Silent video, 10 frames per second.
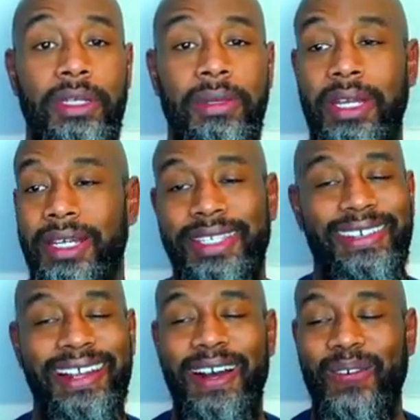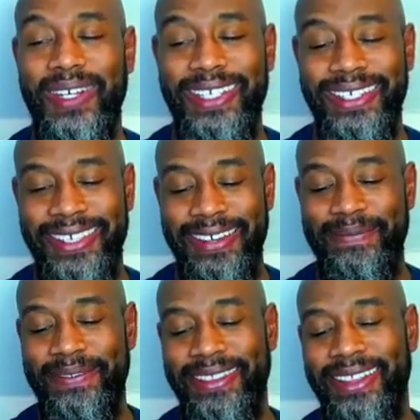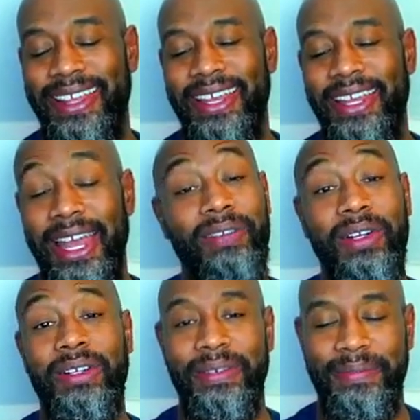because they're not one and the same. Ever.